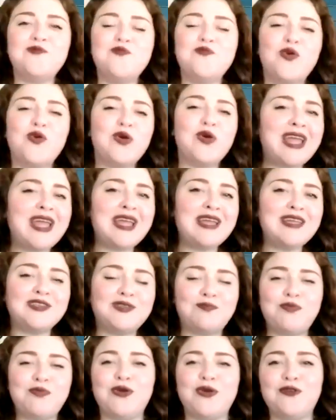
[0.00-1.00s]
morning,
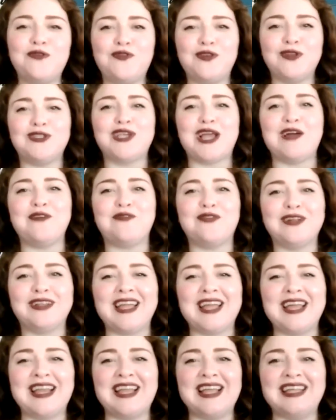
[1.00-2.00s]
beautiful JAFRA
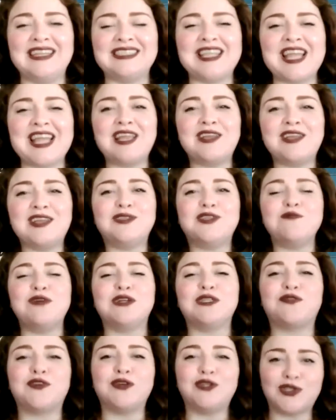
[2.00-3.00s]
ladies. Thank you so
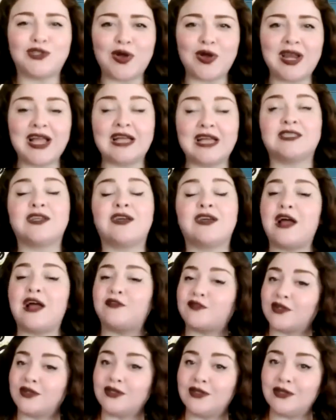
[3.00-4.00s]
much for joining us. Good
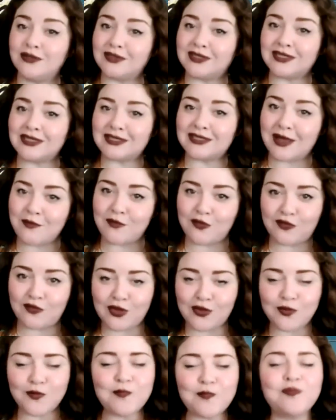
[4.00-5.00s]
afternoon to some of
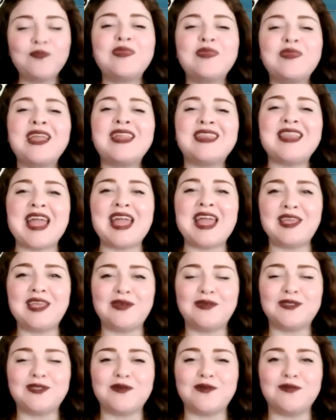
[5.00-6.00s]
you. Thank
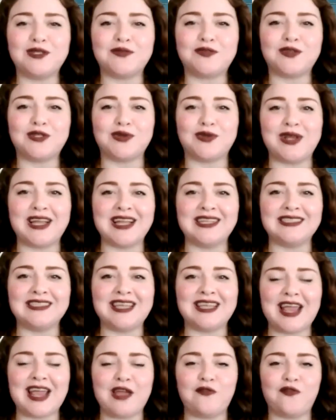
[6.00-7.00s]
you so much for joining us
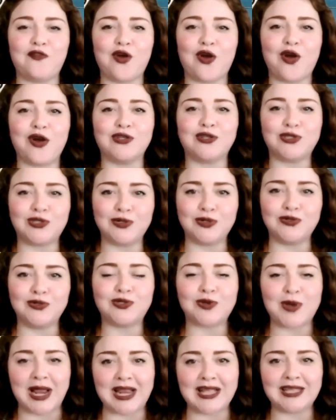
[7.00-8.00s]
today for our June
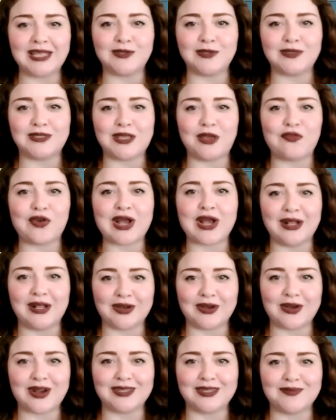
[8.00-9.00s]
Training Tuesday for
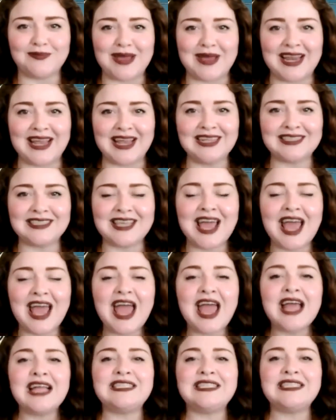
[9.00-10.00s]
Color Cosmetics.
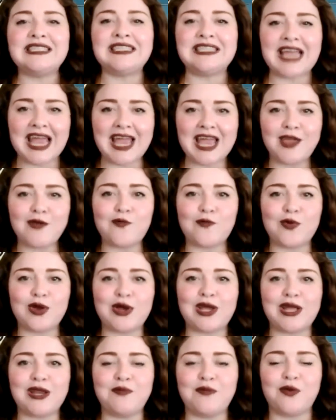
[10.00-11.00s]
Today,
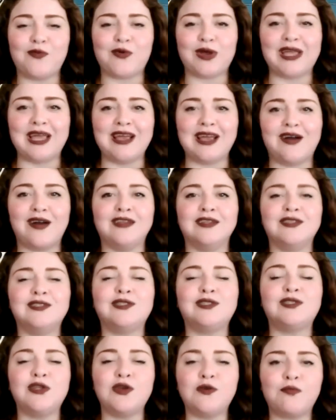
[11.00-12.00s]
we're going to be working on a
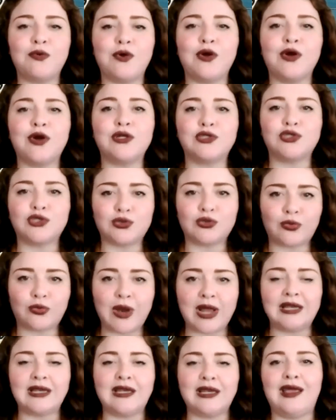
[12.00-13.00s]
super
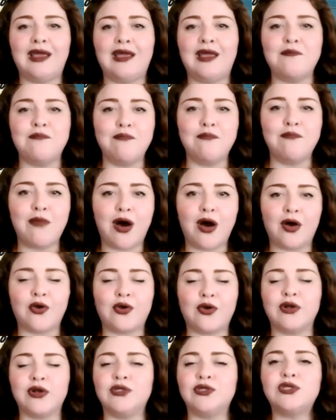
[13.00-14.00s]
trendy,
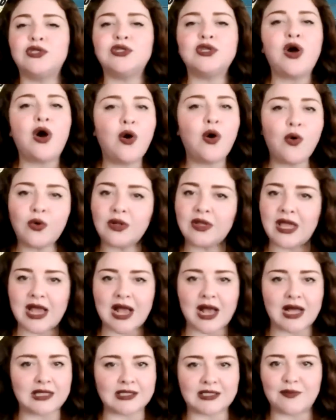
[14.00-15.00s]
modern, totally
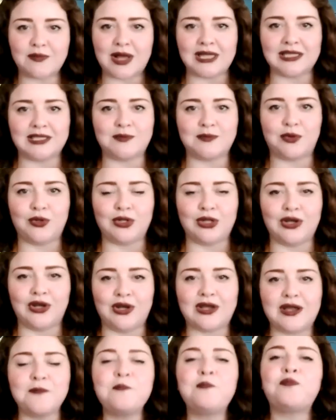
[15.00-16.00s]
customizable
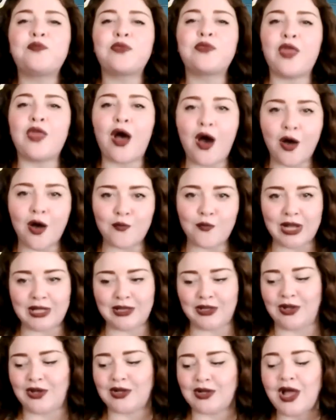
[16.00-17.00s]
look, the ombre
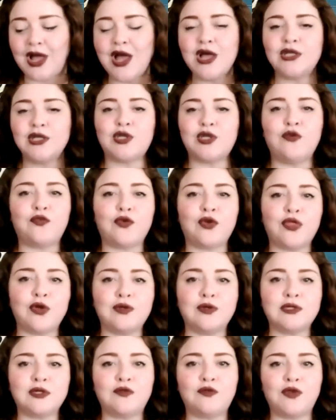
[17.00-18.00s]
look. So for
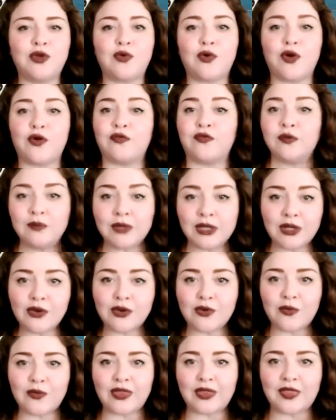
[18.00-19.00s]
those of you who are
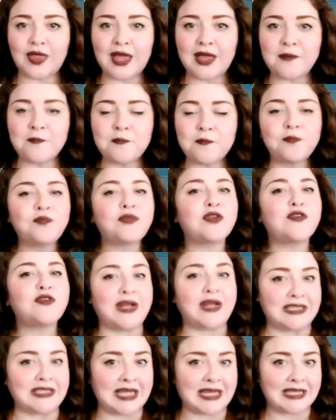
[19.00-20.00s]
familiar with it,
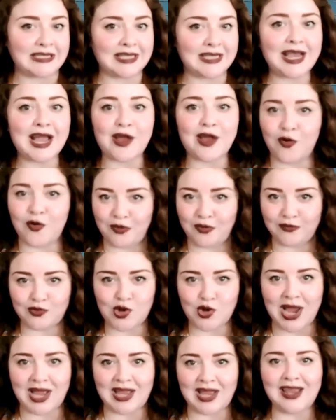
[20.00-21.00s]
fantastic. I hope you've
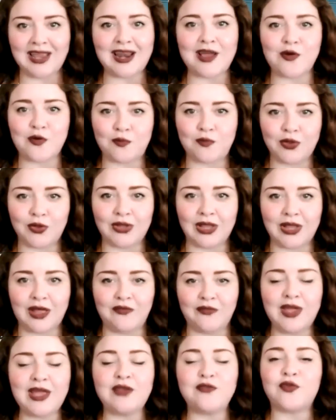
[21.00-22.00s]
tried it. I hope you
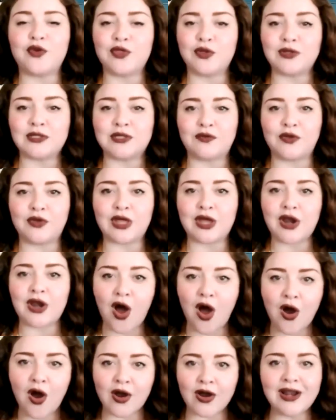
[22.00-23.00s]
love it. And for those of you that
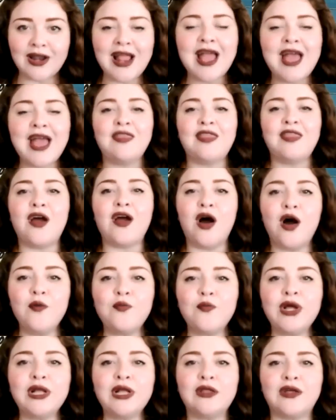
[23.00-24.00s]
aren't, the
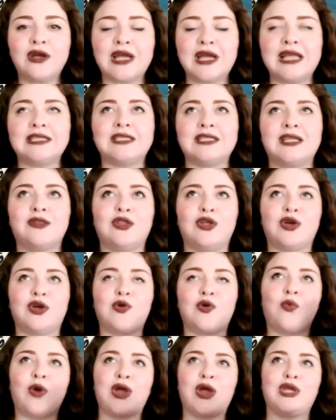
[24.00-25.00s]
ombre look is the look
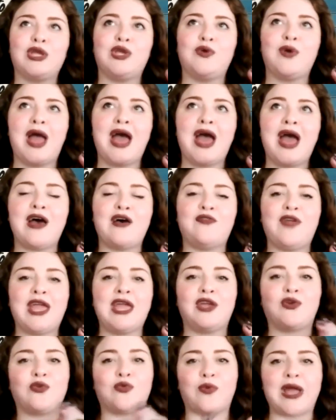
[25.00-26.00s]
where you have
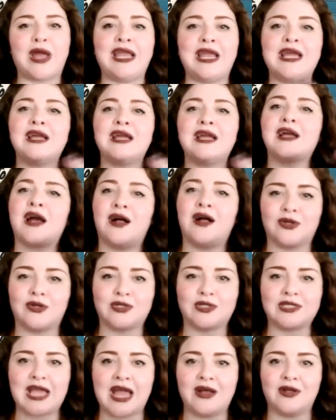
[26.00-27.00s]
a gradient color
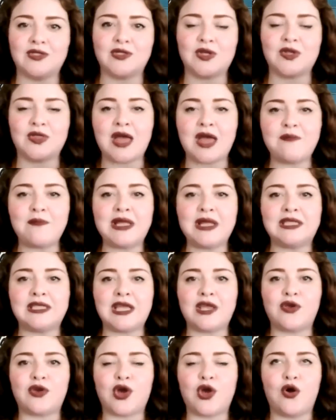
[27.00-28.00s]
scale. So that means
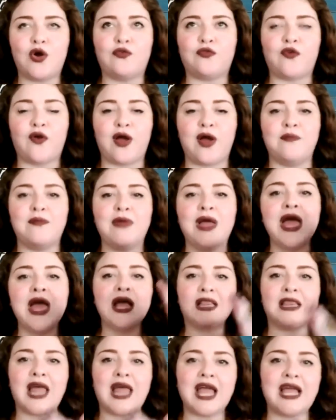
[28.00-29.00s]
that you go from
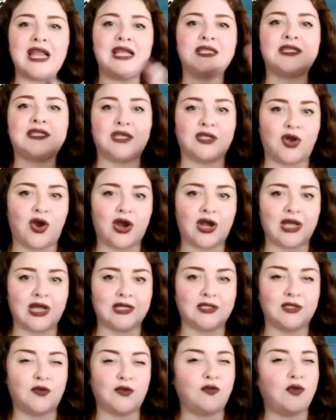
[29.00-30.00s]
lightest to
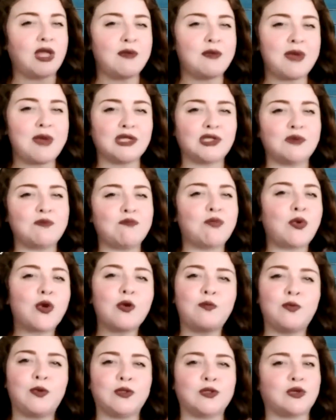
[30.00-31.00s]
darkest. So if you can imagine
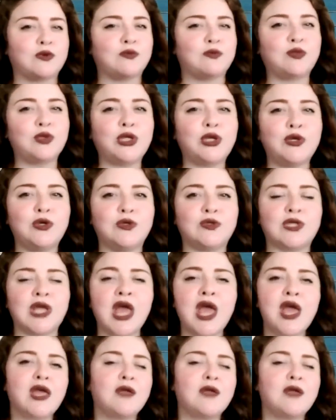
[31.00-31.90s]
purples or blues,